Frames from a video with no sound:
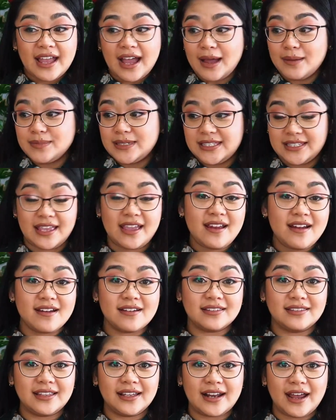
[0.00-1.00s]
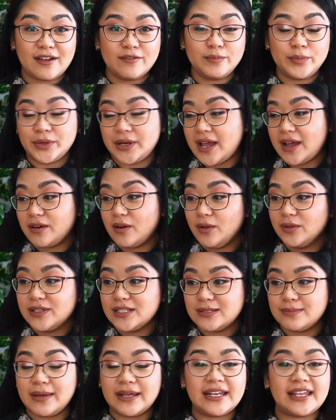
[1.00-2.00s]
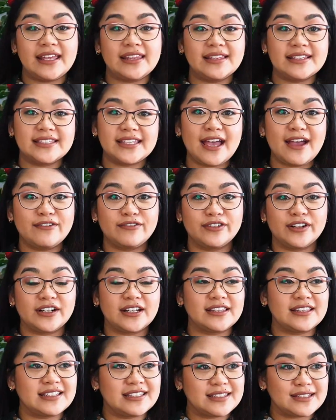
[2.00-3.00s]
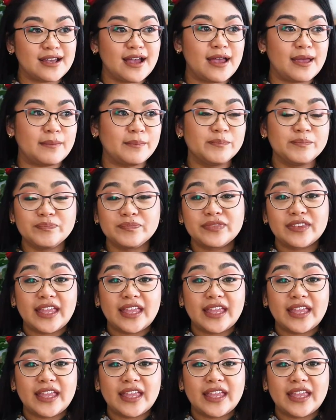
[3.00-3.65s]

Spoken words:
I'm scared that I've put out all this money and this effort and this time,